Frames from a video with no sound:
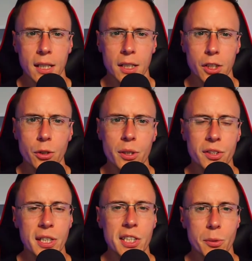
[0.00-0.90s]
you could
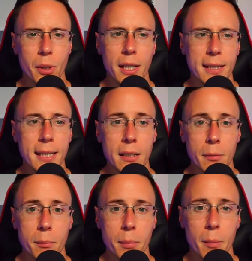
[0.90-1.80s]
see someone on LinkedIn
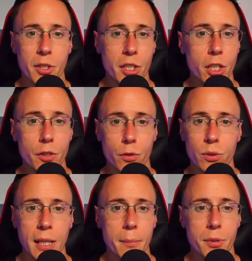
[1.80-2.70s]
publishing useful
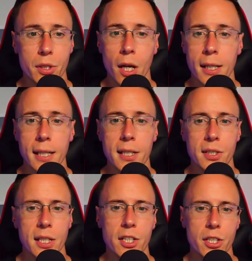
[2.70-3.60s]
tips, ideas
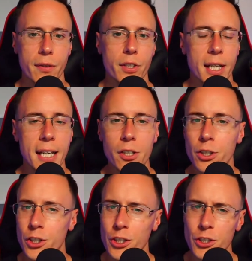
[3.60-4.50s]
each and every day. You
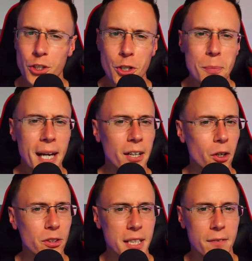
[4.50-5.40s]
could consume their
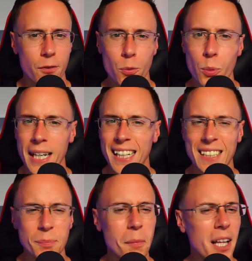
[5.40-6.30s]
content for
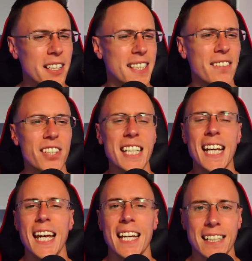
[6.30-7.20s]
weeks, months, even
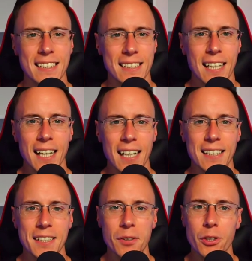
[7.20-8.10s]
years
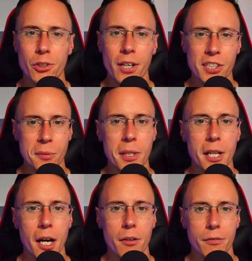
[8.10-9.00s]
until you trust them
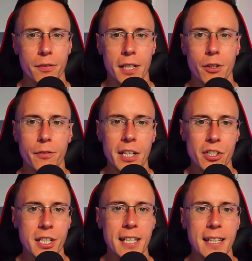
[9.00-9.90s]
enough and you
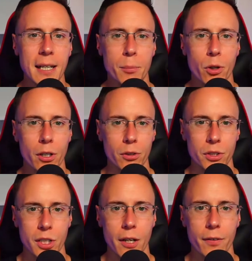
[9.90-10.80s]
eventually need their product or
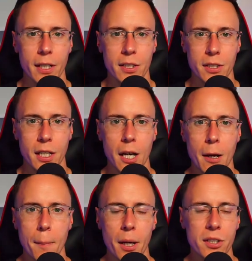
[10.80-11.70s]
service.
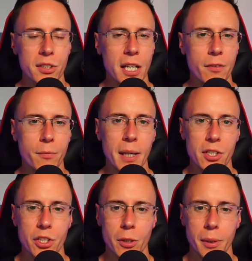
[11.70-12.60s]
But instead of
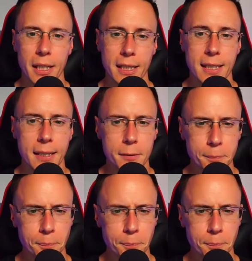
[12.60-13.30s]
messaging them on LinkedIn,